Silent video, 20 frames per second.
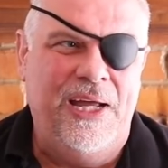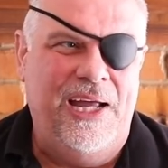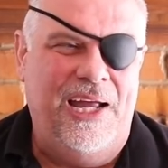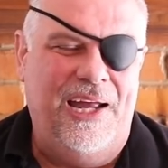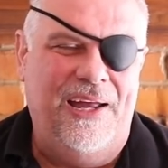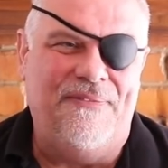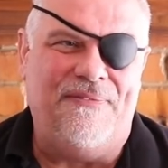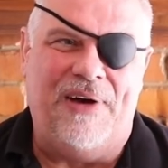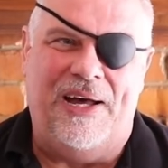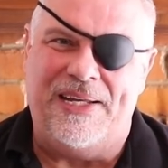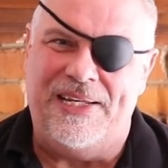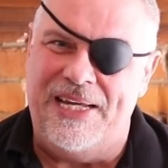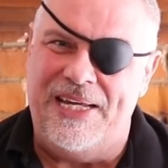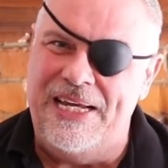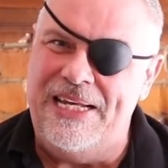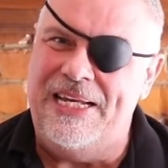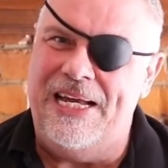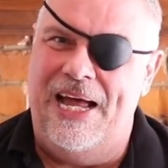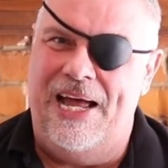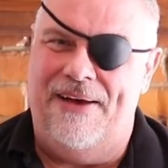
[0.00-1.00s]
If I
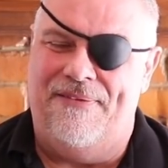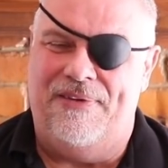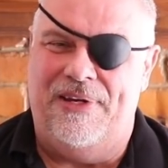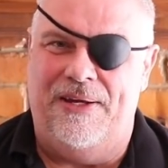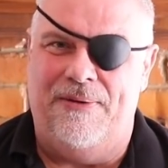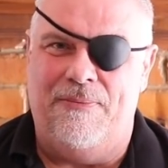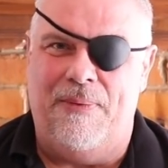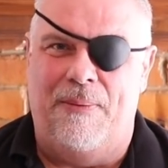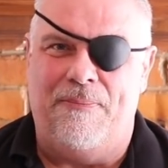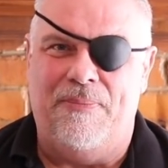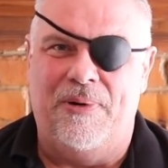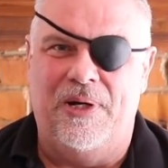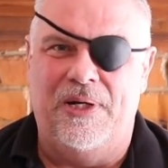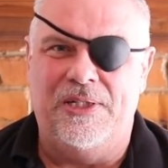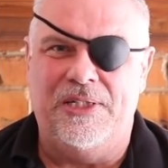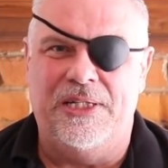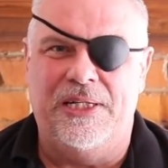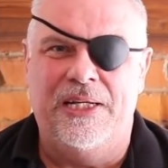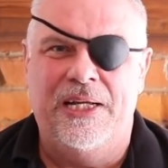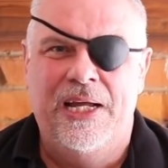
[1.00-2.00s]
didn't have it in my
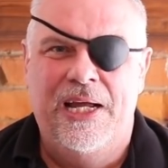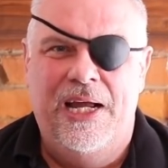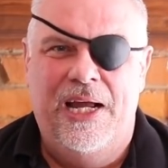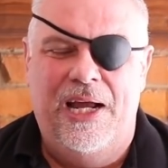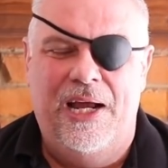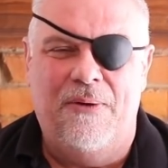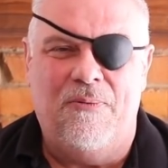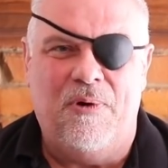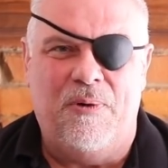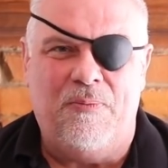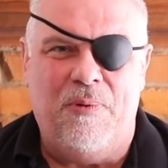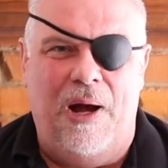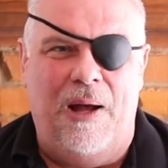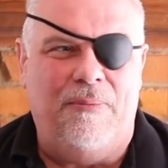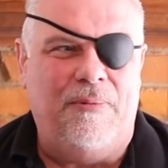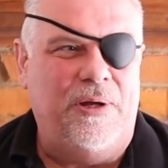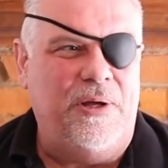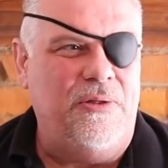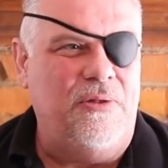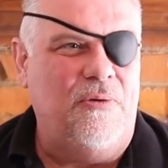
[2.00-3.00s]
budget, it would
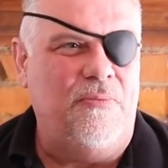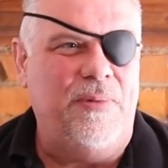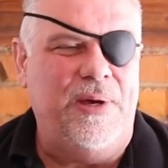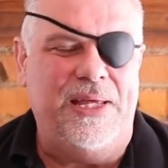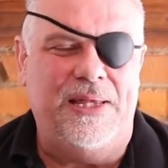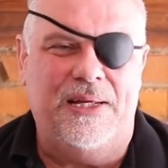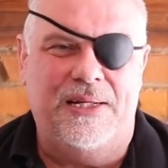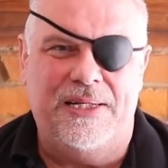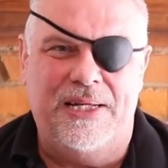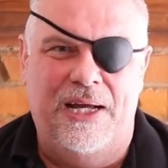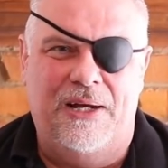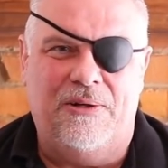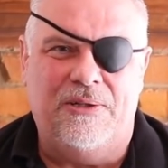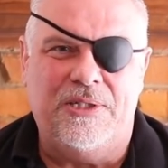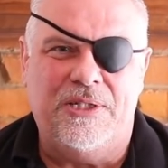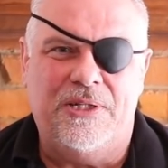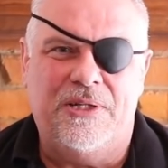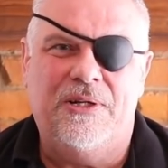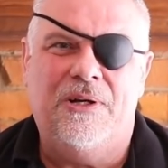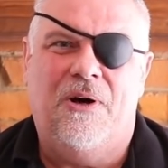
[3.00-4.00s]
probably either be the
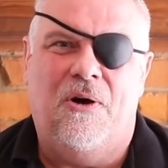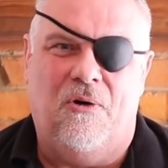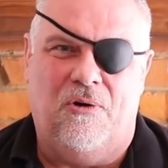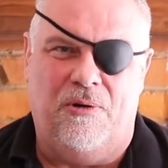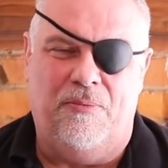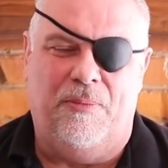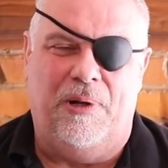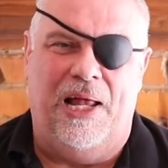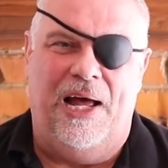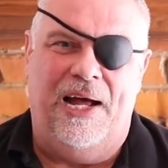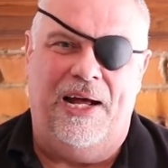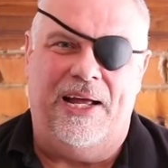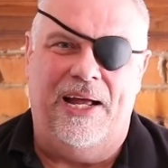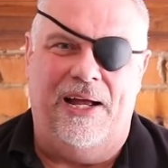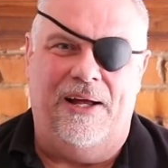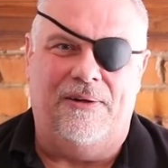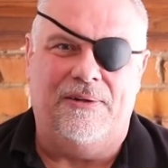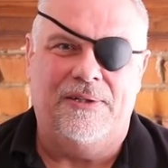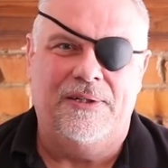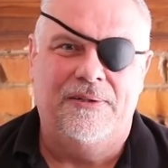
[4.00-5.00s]
Delta or the
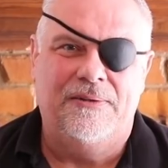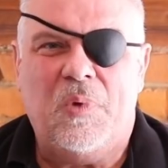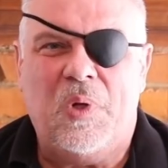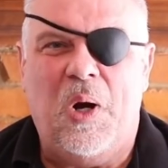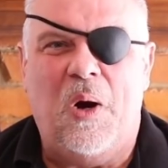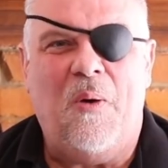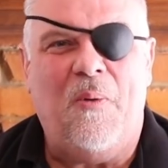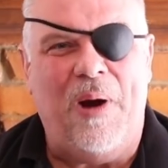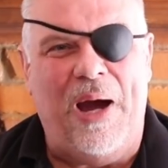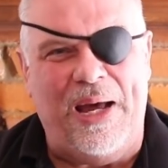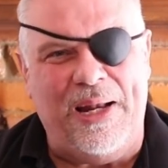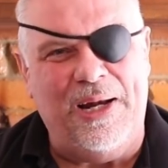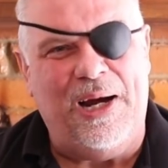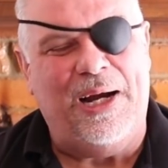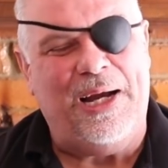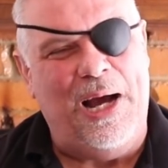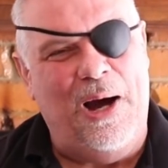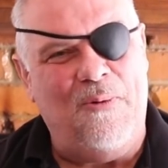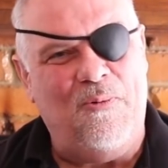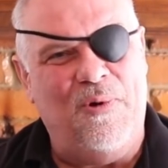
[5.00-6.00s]
Blackhound. All right, now I
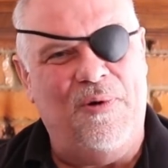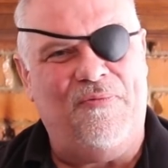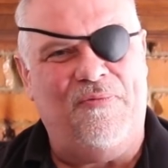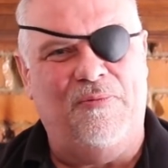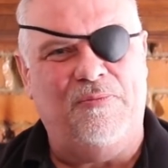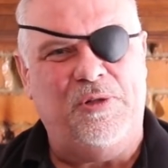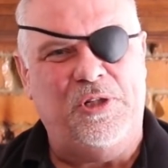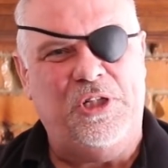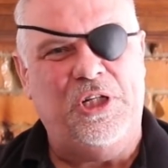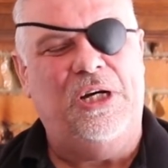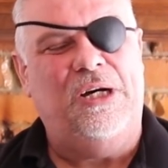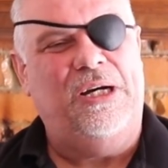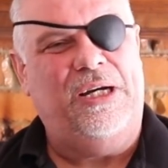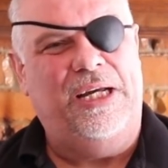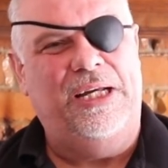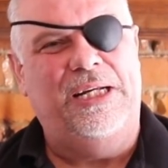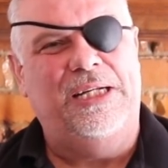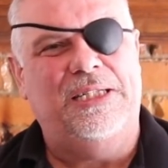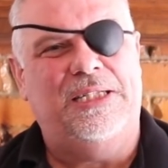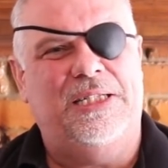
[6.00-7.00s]
got one from Chuck
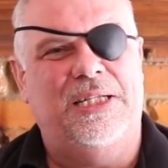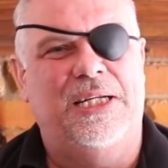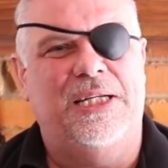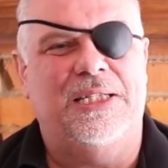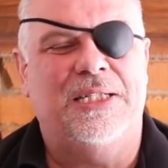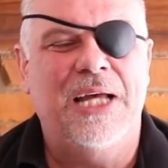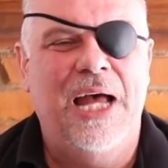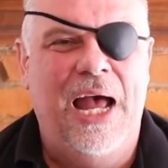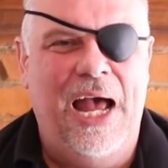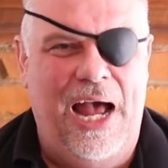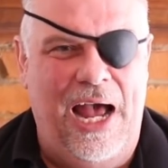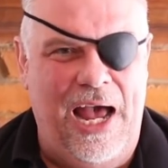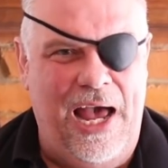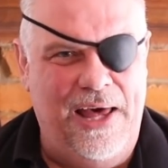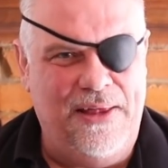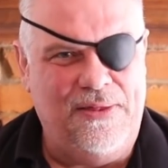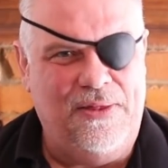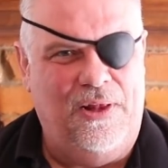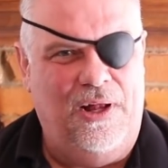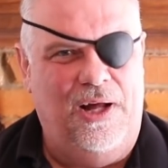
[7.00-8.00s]
and it says,
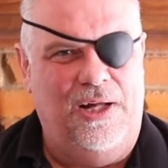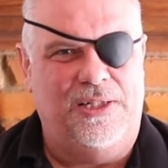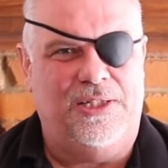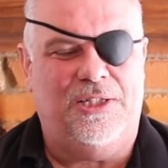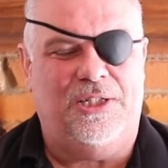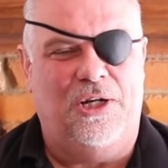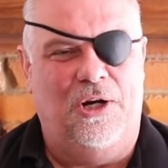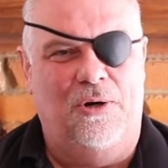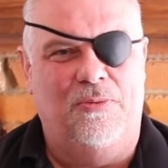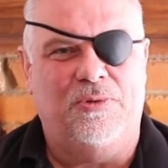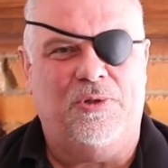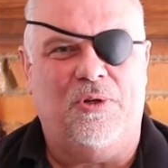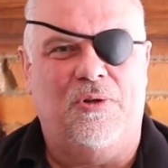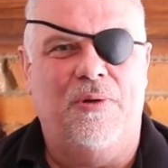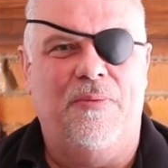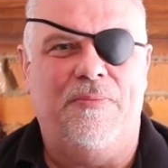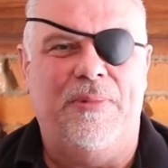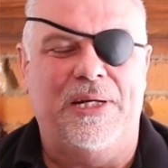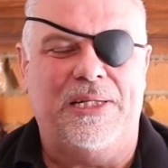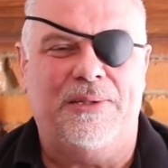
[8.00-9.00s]
ATHLON scopes are
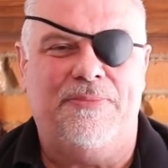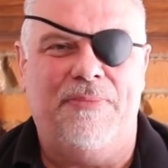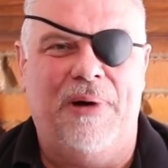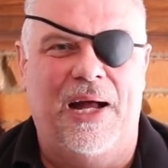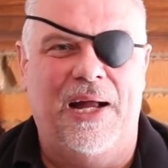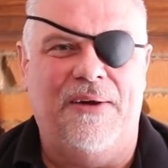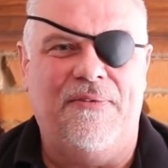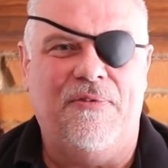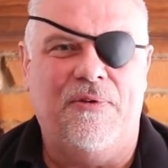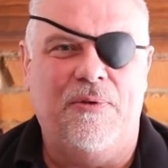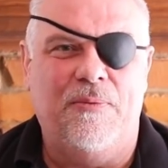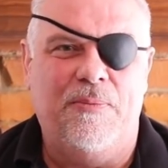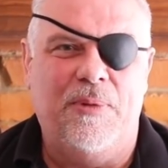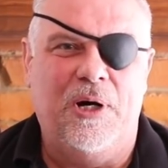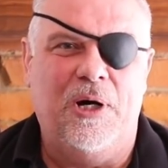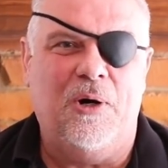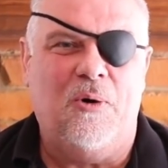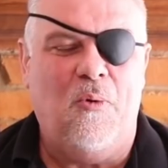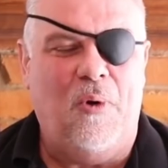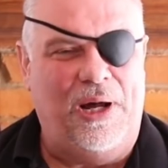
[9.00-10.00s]
the best bang for the
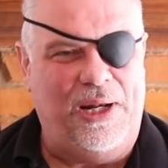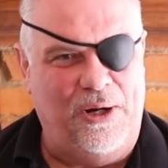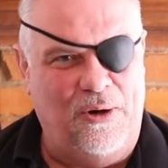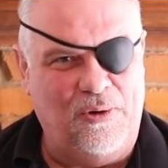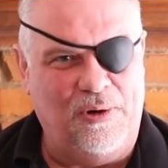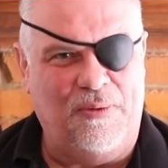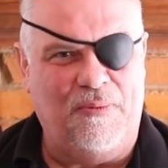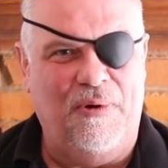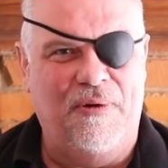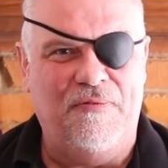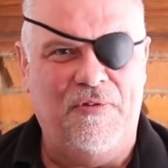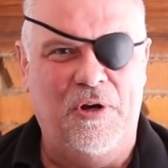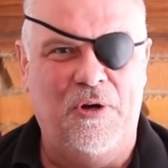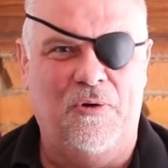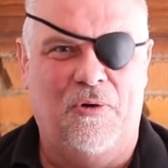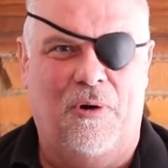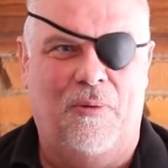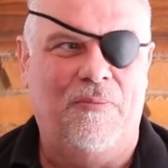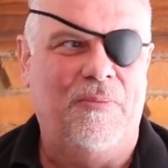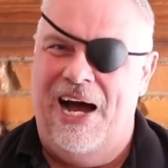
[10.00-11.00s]
buck. Why don't I
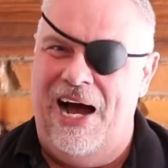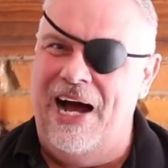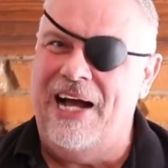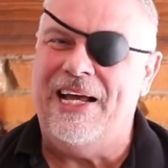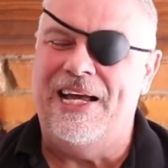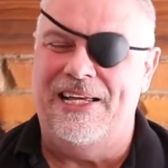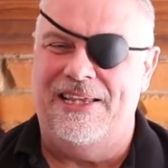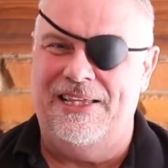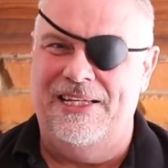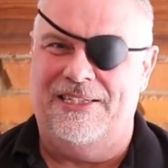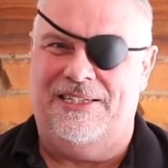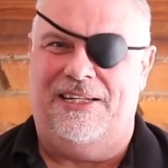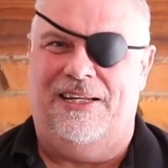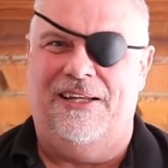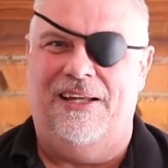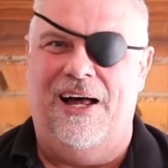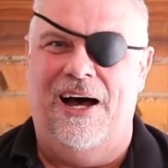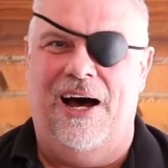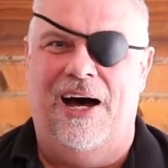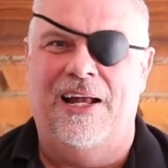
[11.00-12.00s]
review them? I get this a
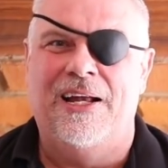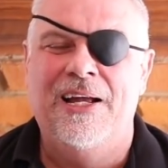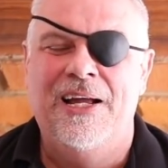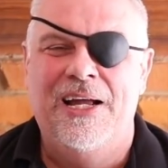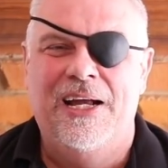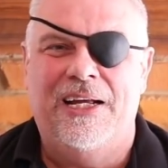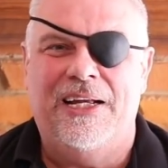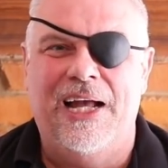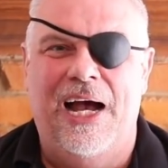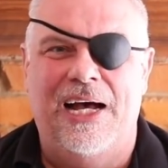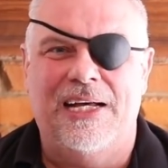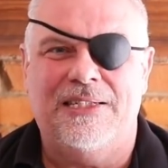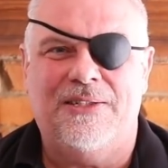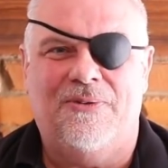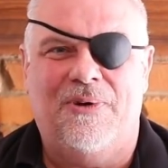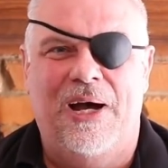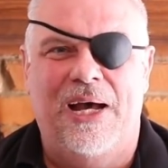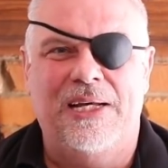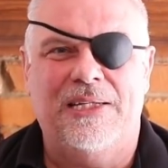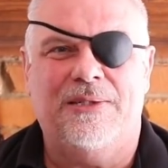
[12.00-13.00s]
lot. Guys
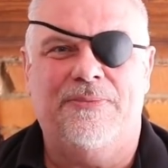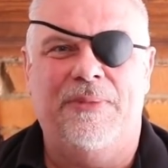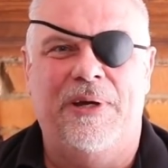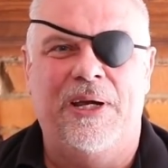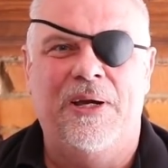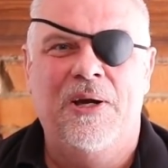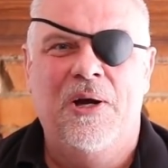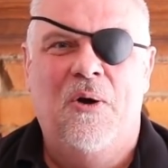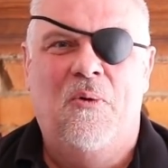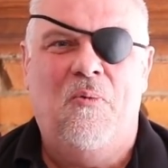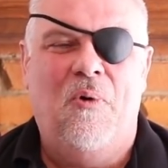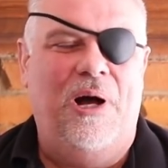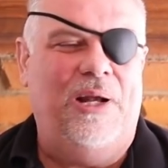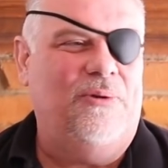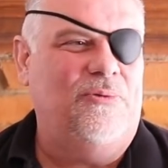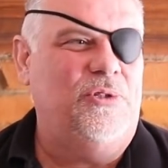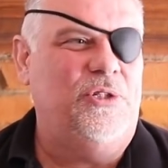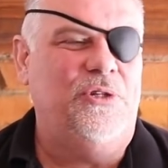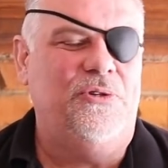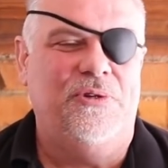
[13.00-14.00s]
will ask me, why
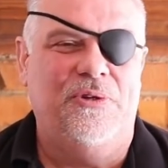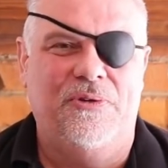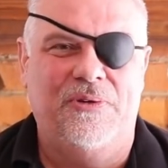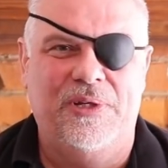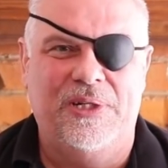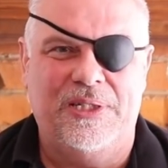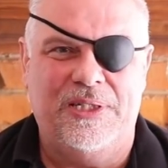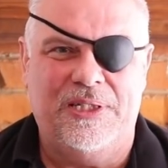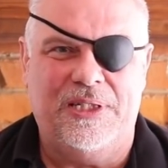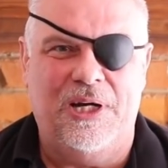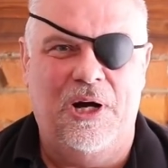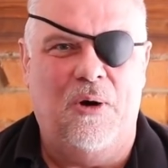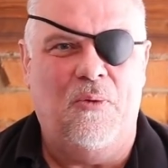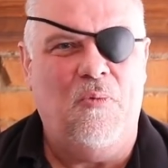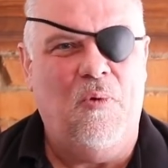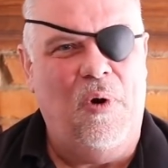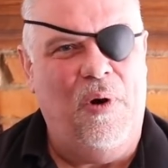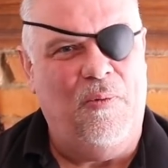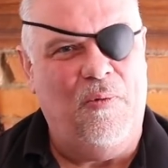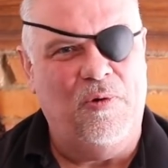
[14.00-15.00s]
don't you do this
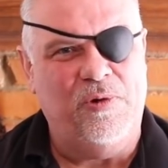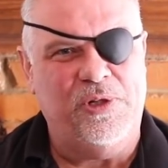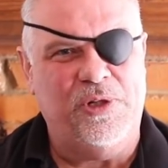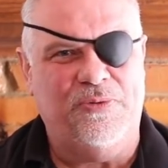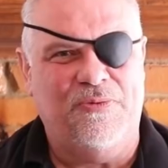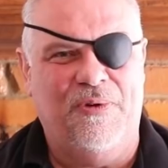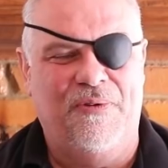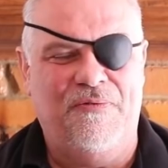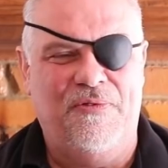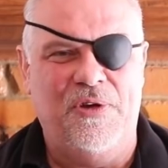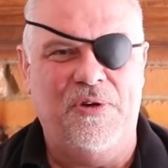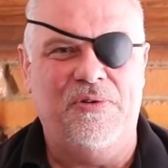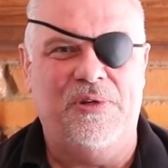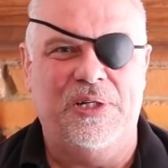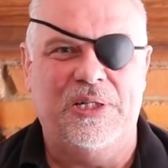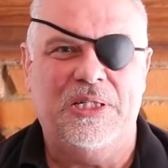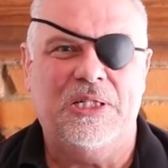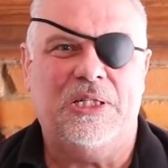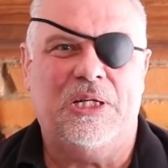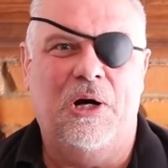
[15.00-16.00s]
scope? Why won't you review
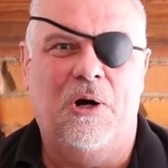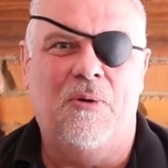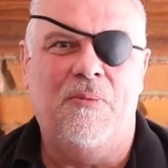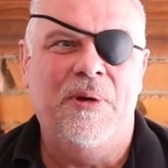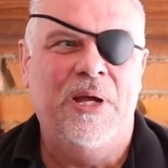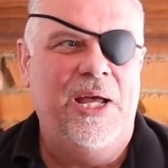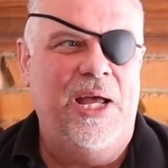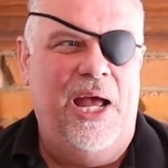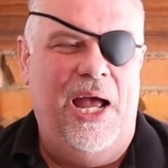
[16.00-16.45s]
this scope?